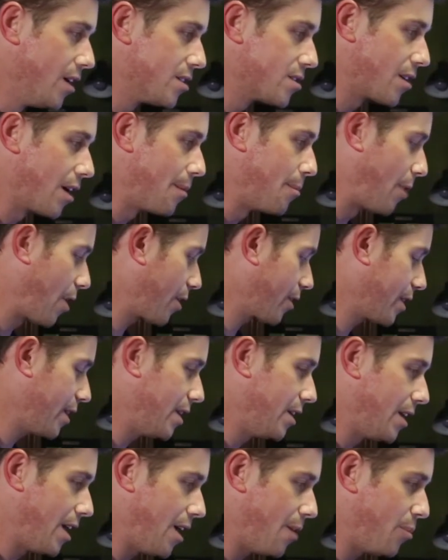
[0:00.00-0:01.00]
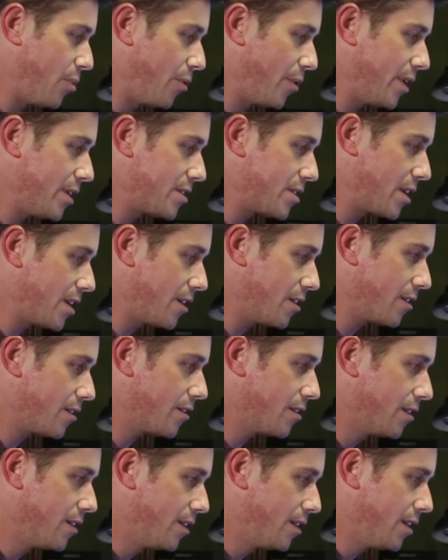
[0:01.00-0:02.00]
So I mark in and out points
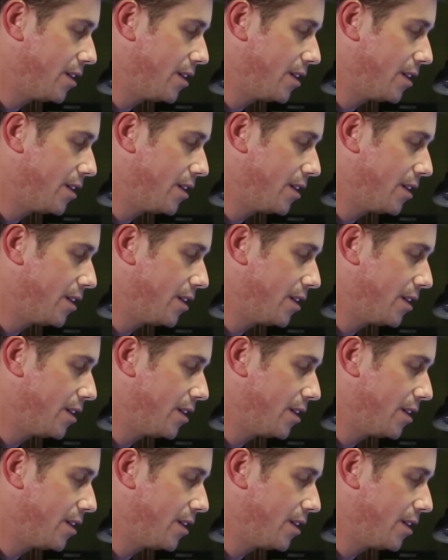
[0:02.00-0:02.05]
here